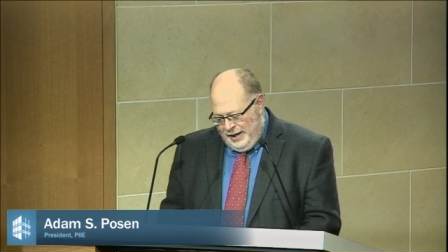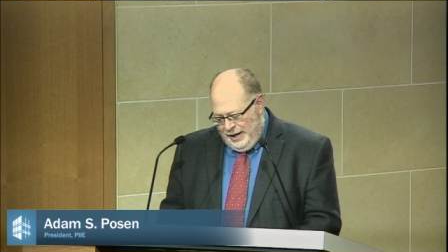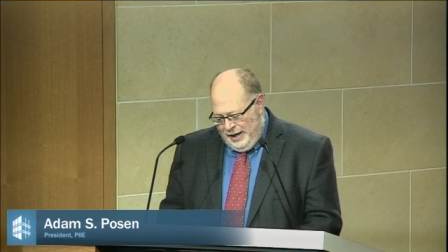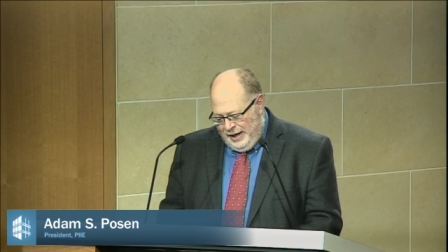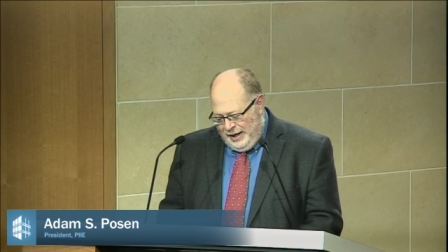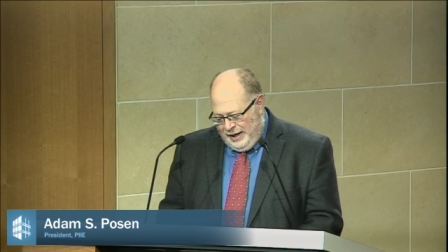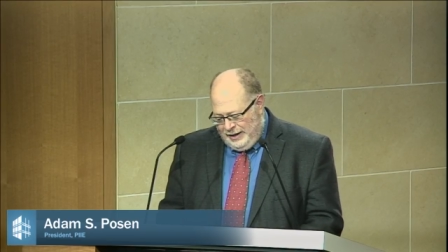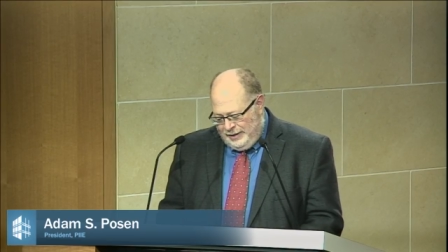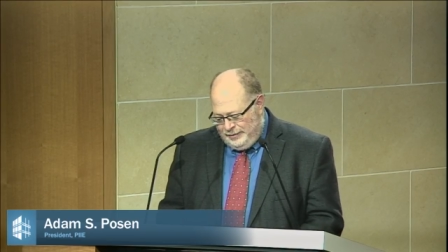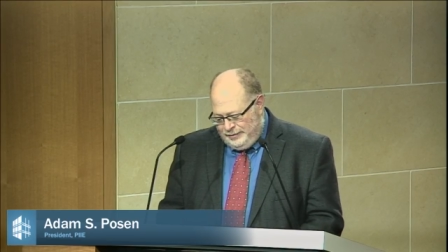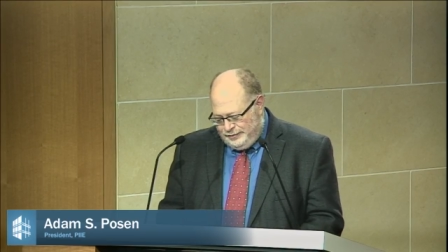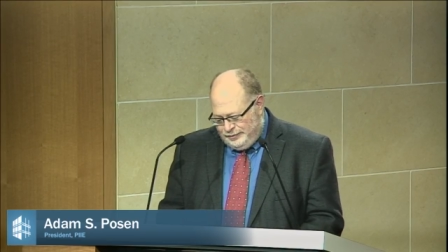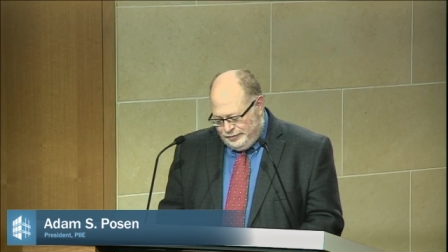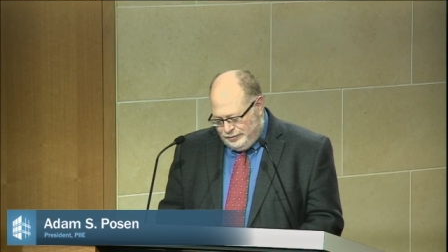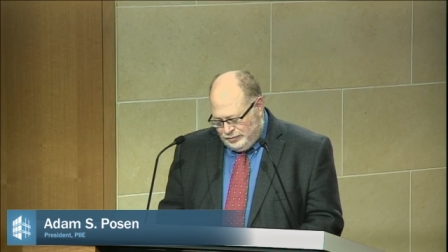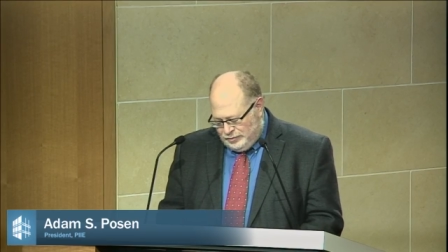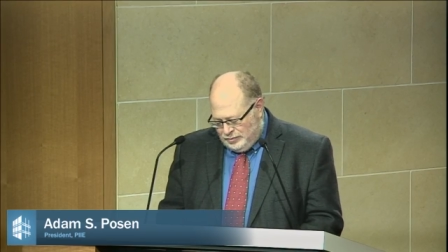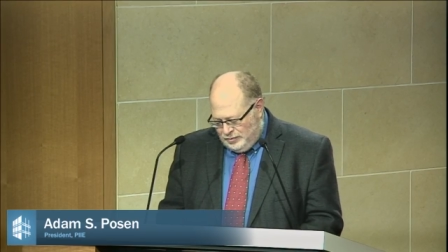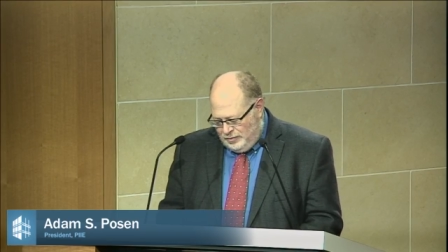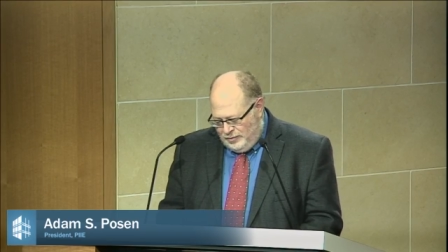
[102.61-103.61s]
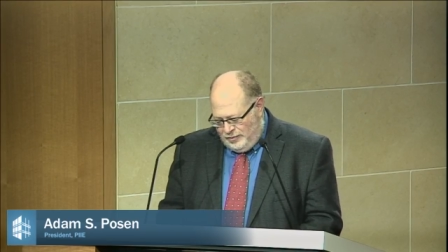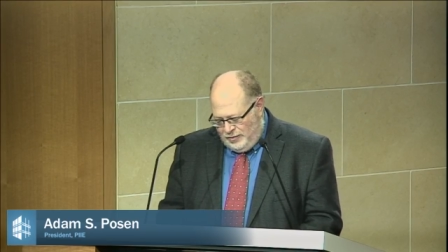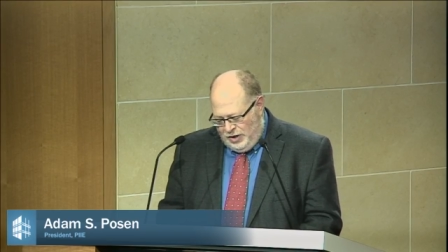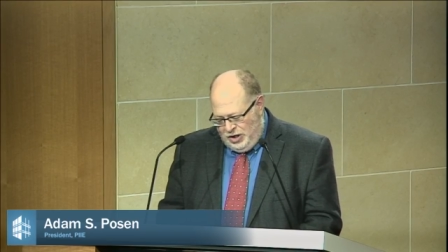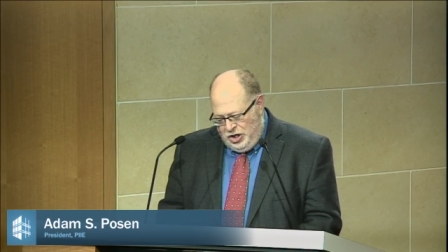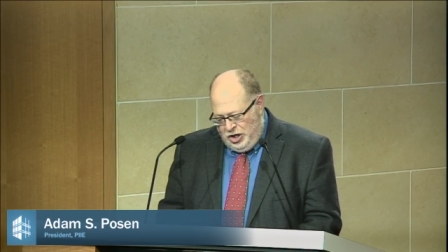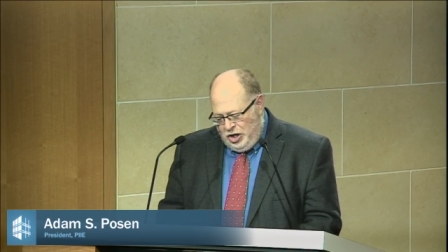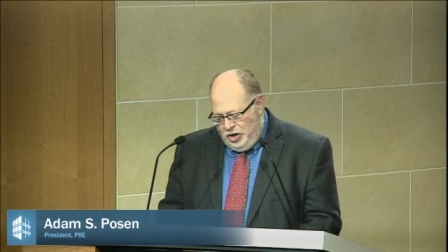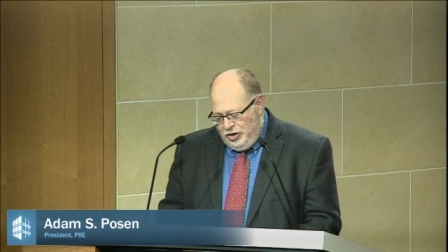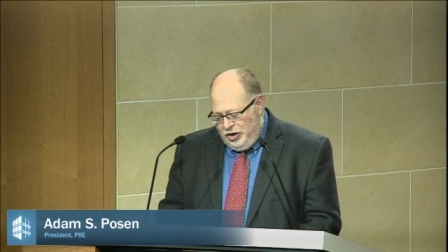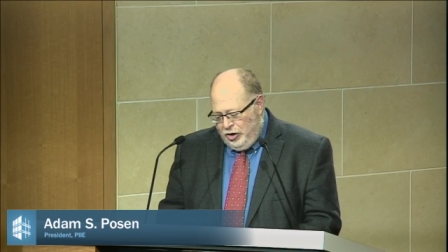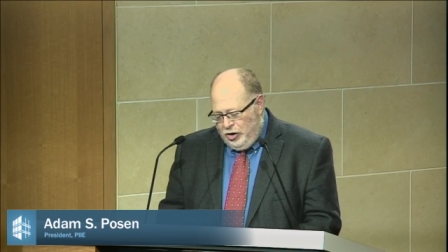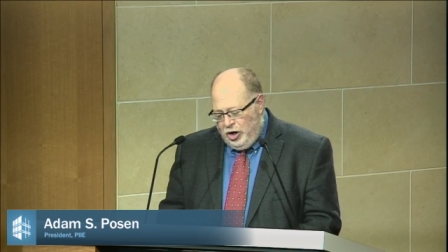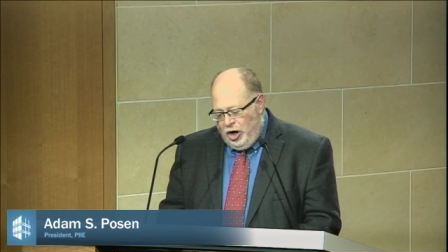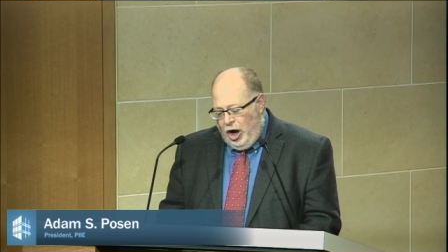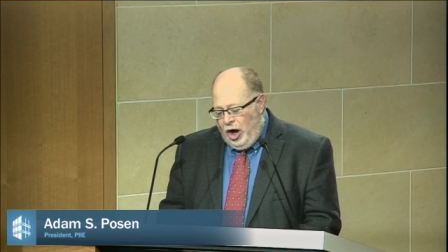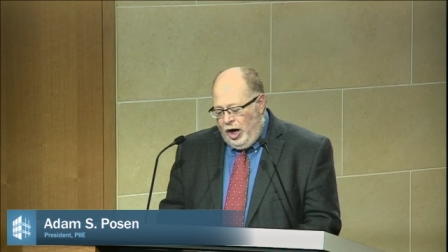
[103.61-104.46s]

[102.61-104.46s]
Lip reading: And, you know, there are an